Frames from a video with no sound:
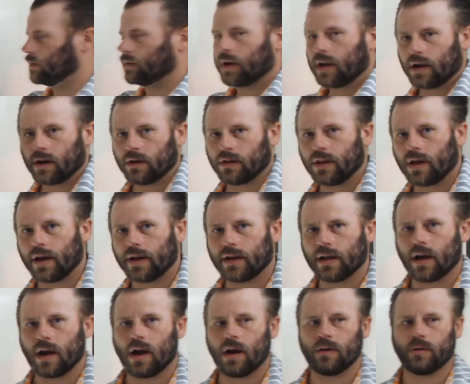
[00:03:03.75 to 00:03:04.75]
So
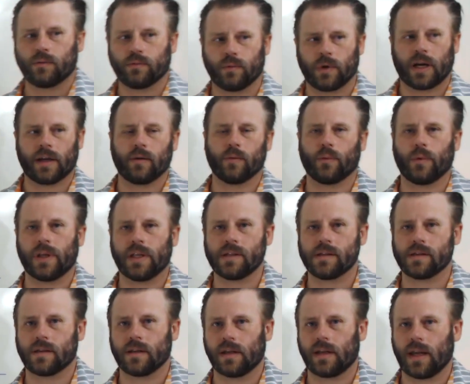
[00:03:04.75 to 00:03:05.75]
Carolina outright
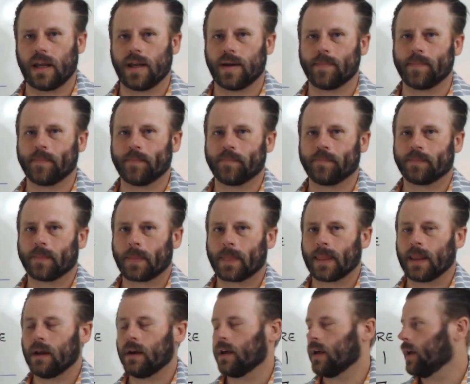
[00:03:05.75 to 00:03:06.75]
wins the game.
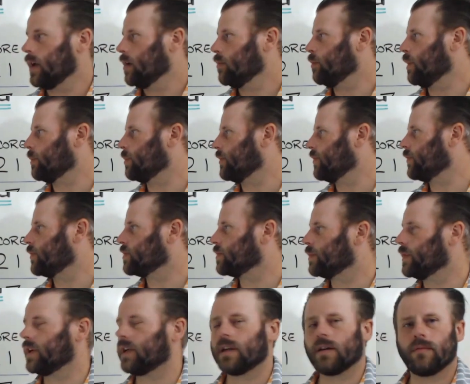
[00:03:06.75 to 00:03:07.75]
But before
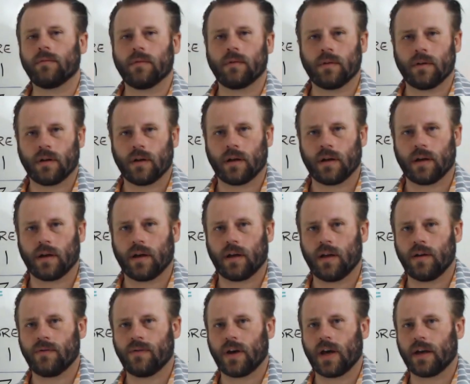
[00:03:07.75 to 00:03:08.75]
we can
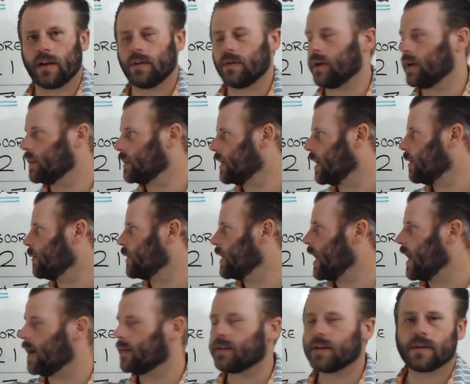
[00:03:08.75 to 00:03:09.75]
evaluate that, we
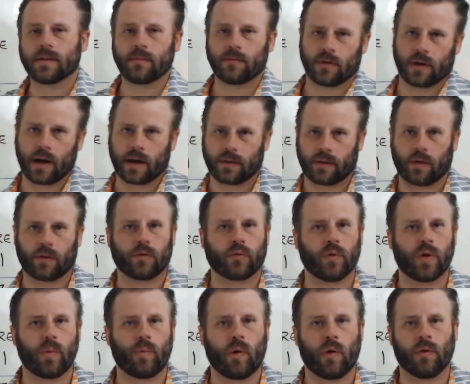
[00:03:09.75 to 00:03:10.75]
have to subtract the
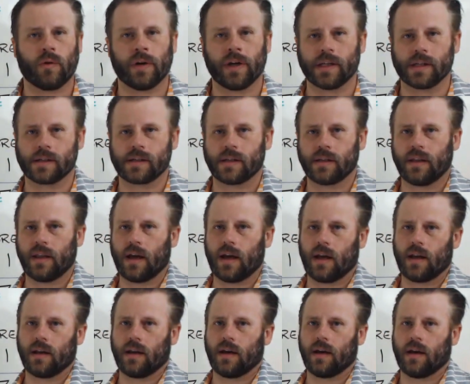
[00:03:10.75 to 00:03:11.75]
3 points
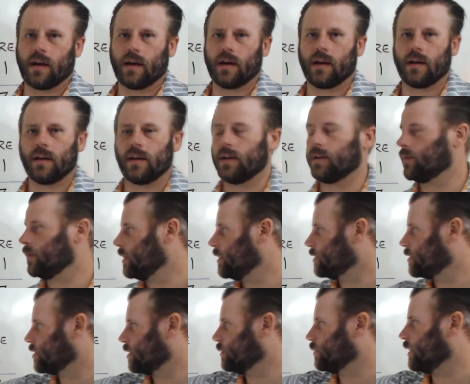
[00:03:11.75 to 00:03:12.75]
that
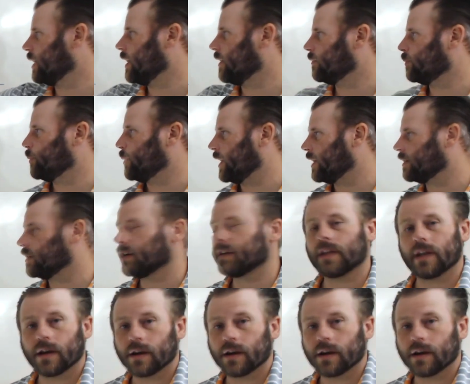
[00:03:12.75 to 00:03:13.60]
should we have bet on